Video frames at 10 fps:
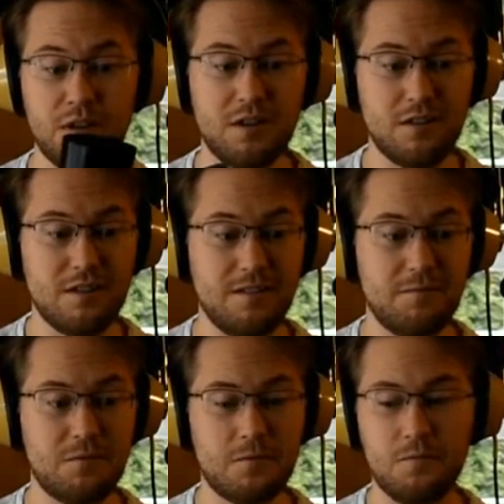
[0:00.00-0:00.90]
because
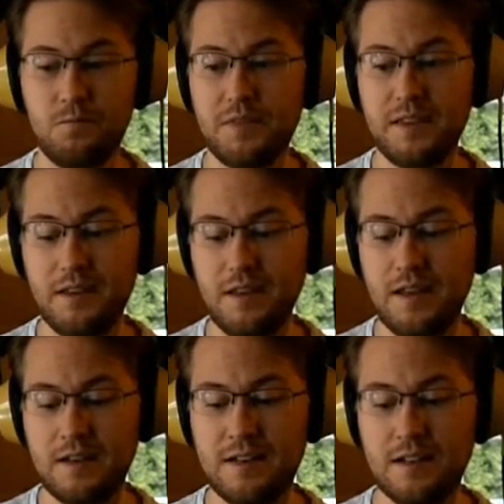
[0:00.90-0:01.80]

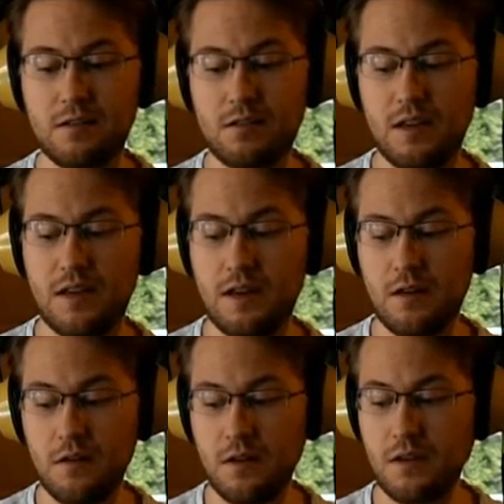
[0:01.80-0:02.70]
it needs
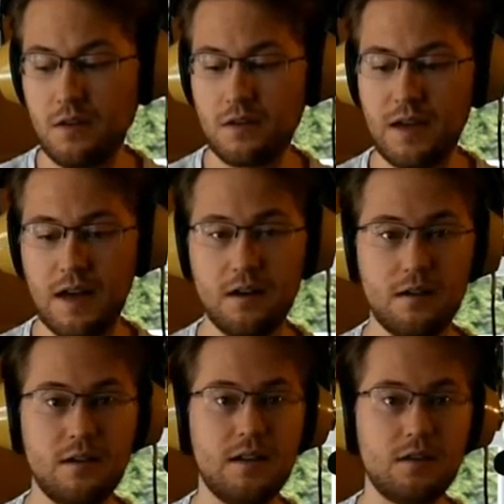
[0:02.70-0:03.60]
the
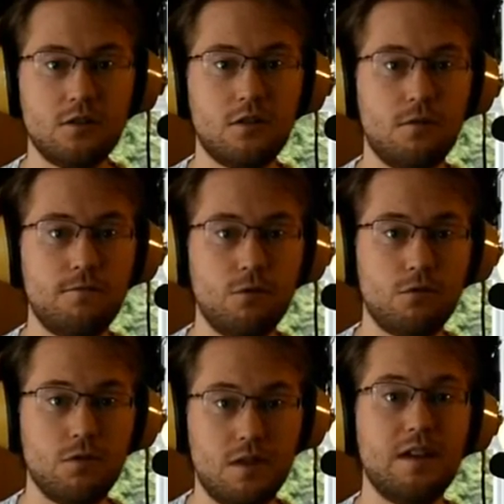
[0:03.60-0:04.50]
Canon internal
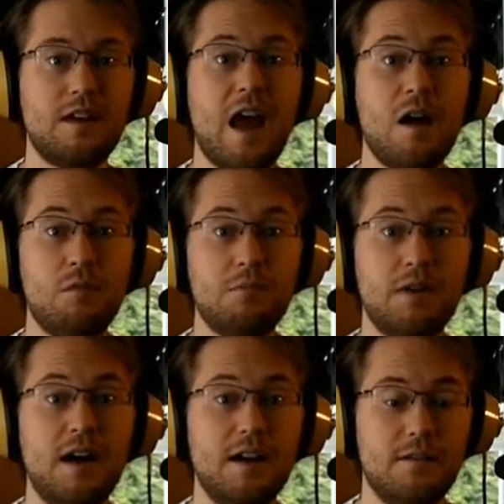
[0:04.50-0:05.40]
camera
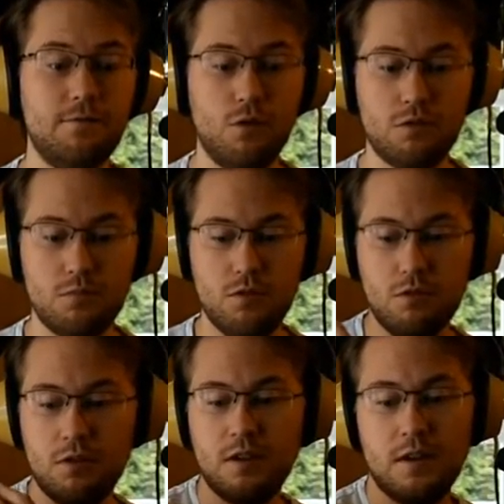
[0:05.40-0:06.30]
body focus
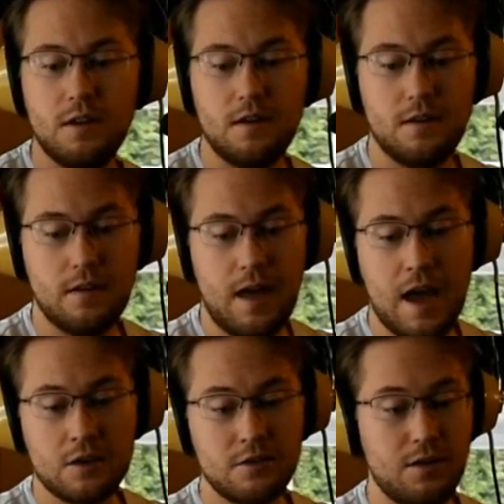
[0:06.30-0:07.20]
motor.
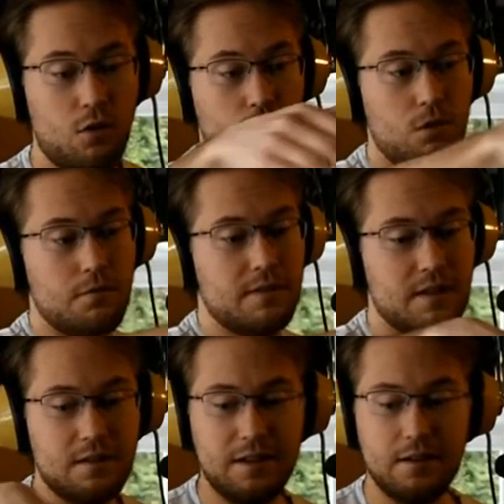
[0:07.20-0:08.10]
Actually, all of
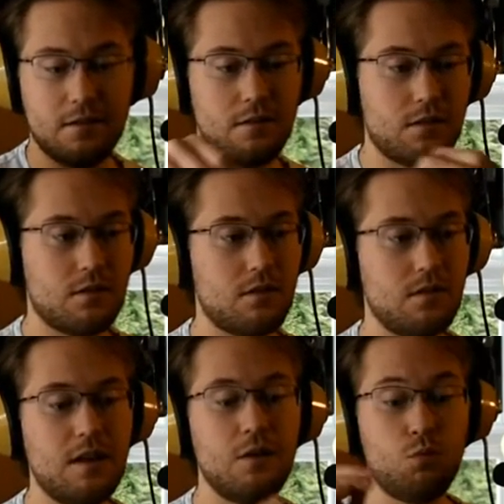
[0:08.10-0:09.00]
these lenses,
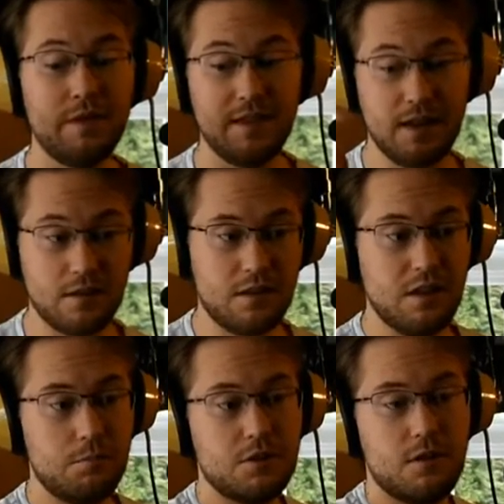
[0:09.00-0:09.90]
with the
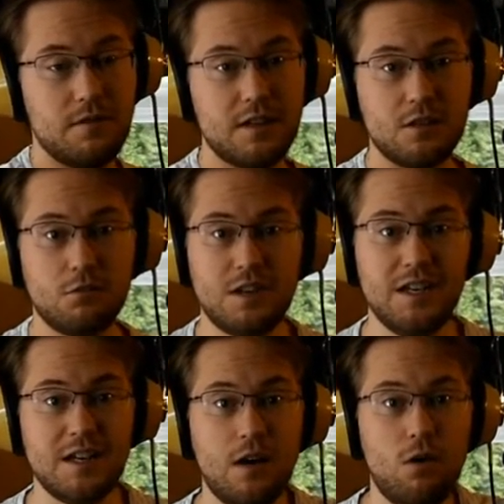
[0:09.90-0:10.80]
exception of the
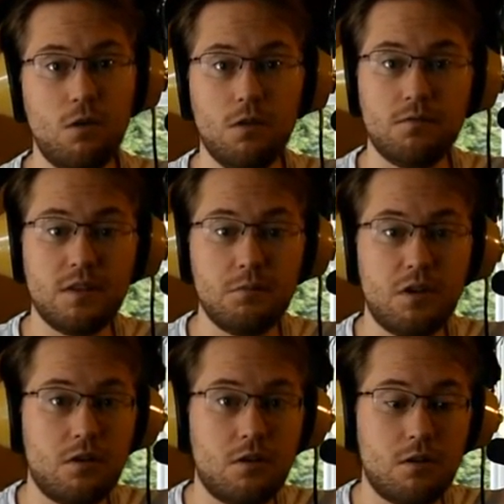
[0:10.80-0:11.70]
Tokina, all of them
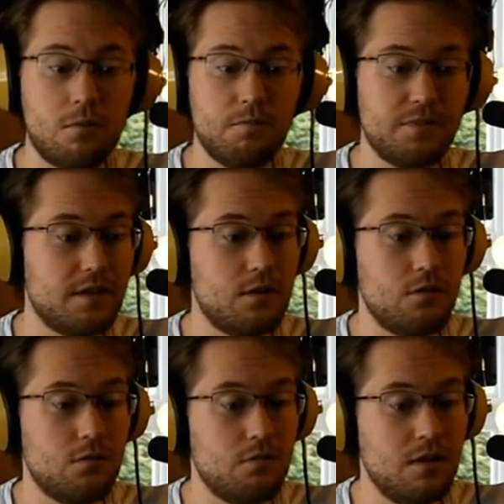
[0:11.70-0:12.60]
are, you
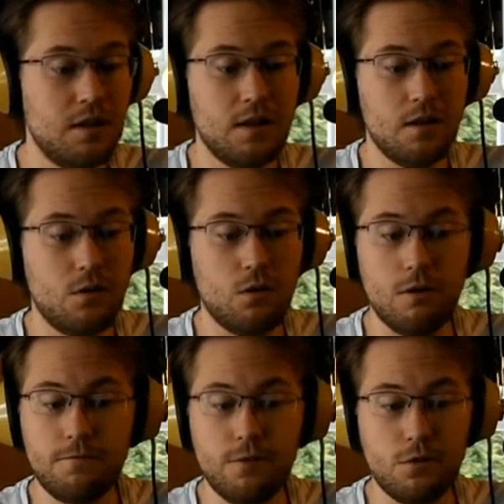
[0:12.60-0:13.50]
know,
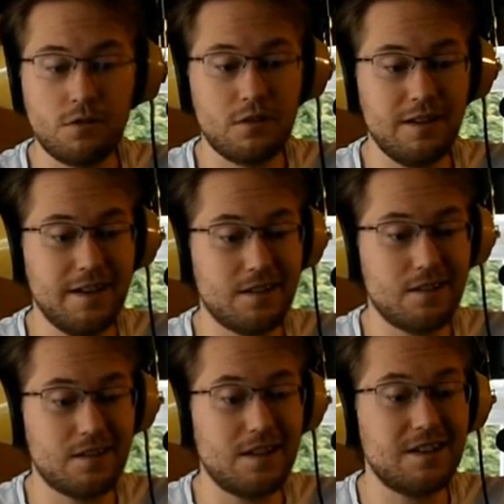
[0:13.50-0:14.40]
autofocus
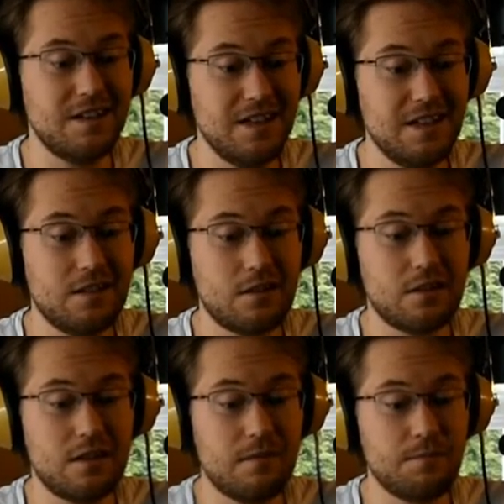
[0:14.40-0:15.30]
lenses that needs